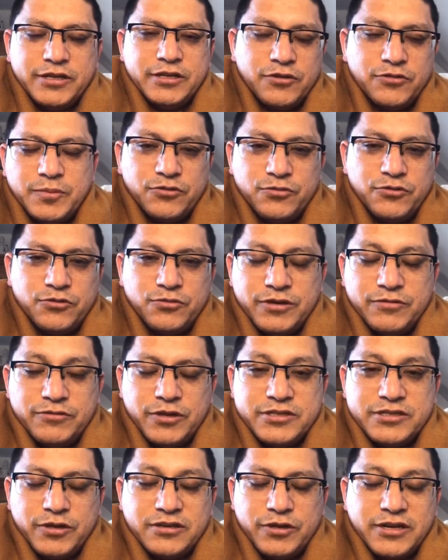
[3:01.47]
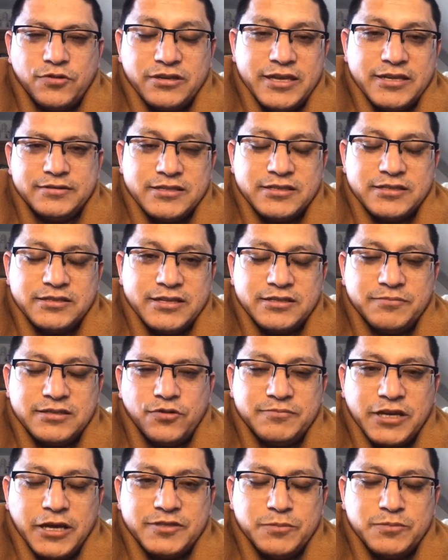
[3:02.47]
room and which okay
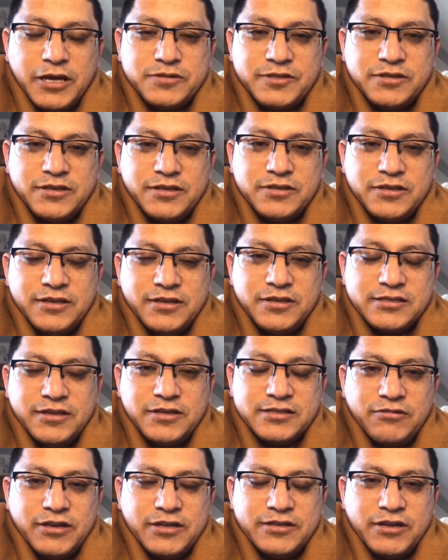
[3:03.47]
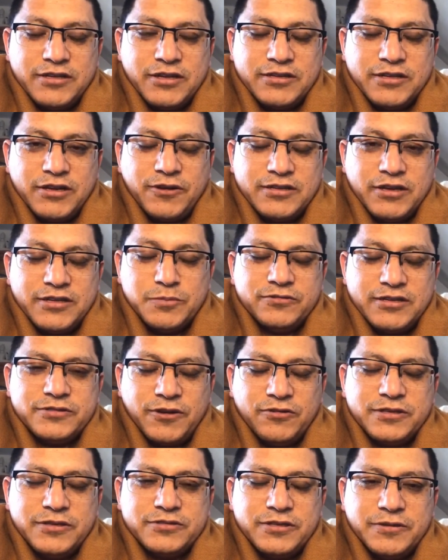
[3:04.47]
sometimes quite
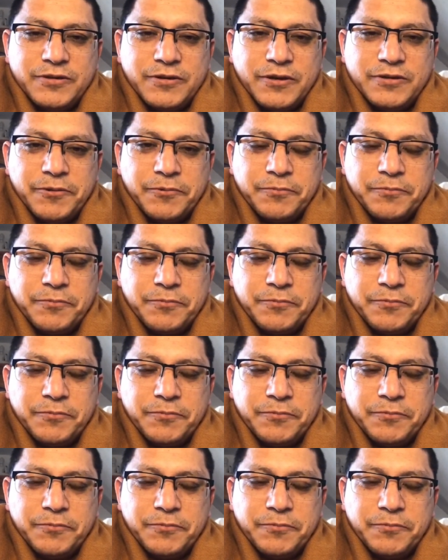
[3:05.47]
difficult um,